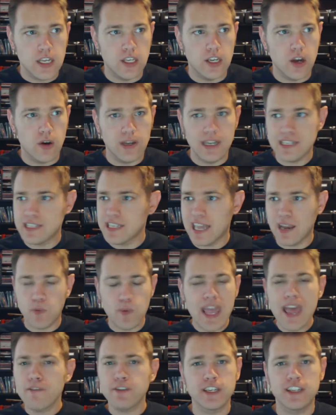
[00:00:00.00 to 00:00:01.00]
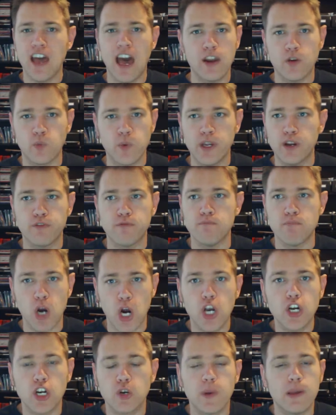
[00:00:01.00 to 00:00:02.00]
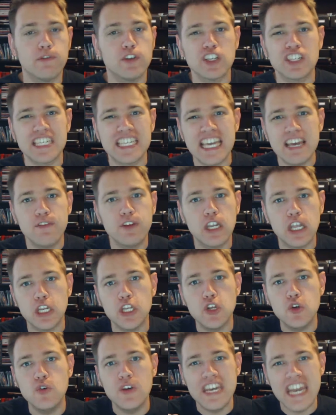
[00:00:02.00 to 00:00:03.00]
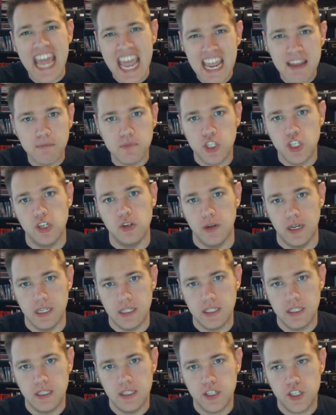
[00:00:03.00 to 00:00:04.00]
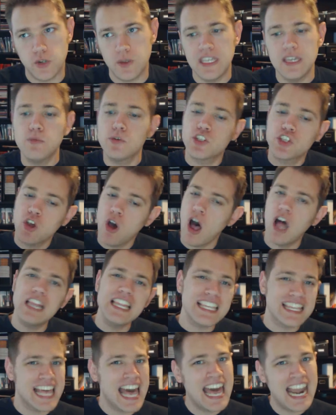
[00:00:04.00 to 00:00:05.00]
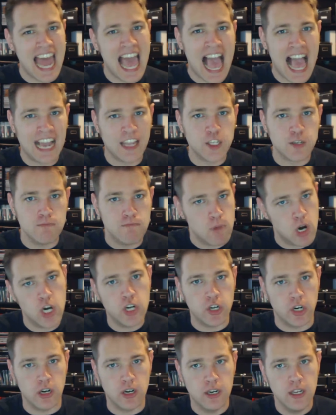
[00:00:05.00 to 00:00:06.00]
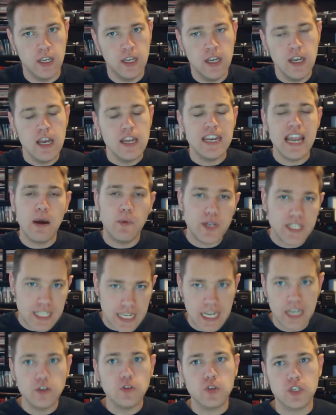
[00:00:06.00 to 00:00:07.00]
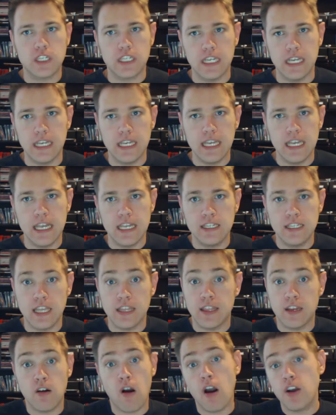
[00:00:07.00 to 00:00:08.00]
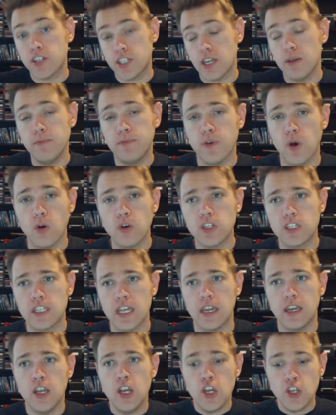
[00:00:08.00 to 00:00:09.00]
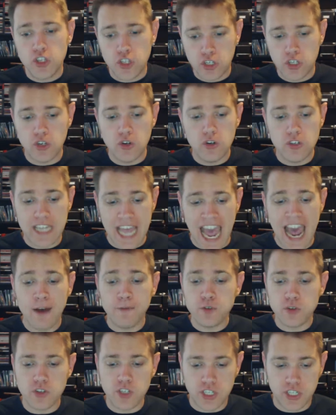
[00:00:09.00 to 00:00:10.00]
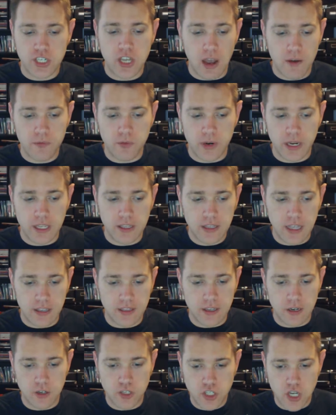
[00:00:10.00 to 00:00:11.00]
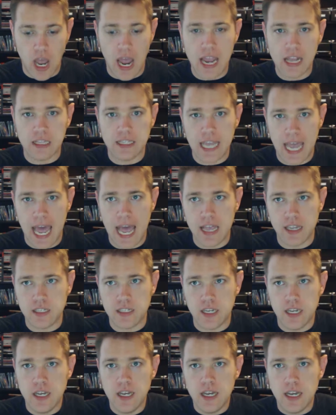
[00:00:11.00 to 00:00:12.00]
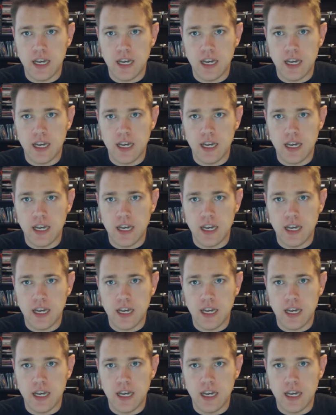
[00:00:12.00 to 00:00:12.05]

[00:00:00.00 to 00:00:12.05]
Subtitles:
you know, he's like, "We haven't gotten rid of murder. We've just given a new name to it." So he was calling that act murder. Now, what's interesting is that there are some folks that choose, after discovering that their child has